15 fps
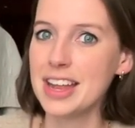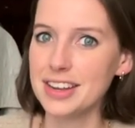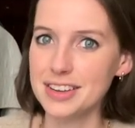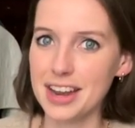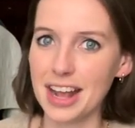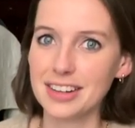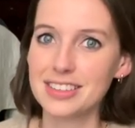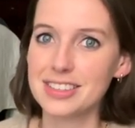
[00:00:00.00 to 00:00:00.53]

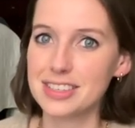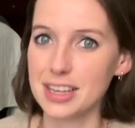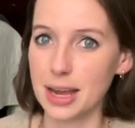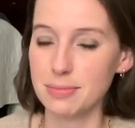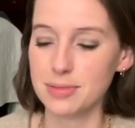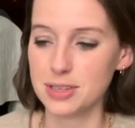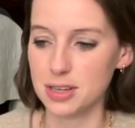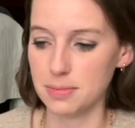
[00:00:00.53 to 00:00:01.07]
next
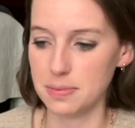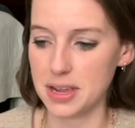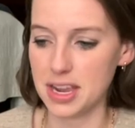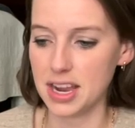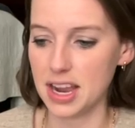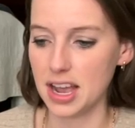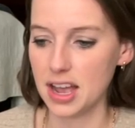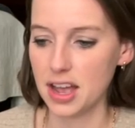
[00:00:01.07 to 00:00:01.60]
step to
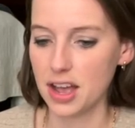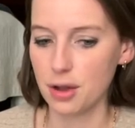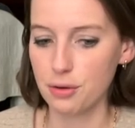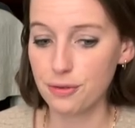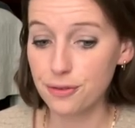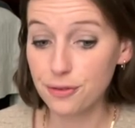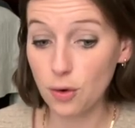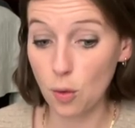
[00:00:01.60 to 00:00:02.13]
be
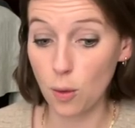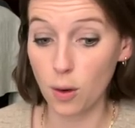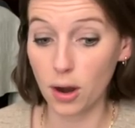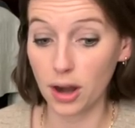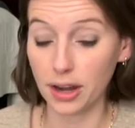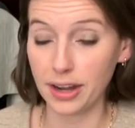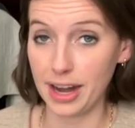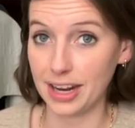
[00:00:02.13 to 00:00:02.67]

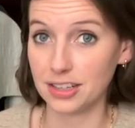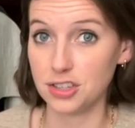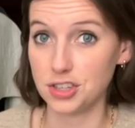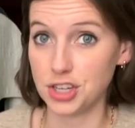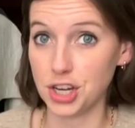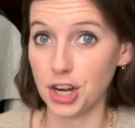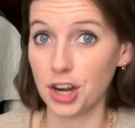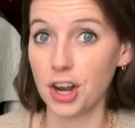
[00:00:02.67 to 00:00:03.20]
for
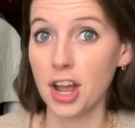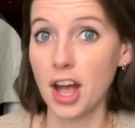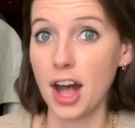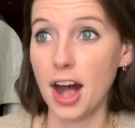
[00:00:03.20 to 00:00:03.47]
next year.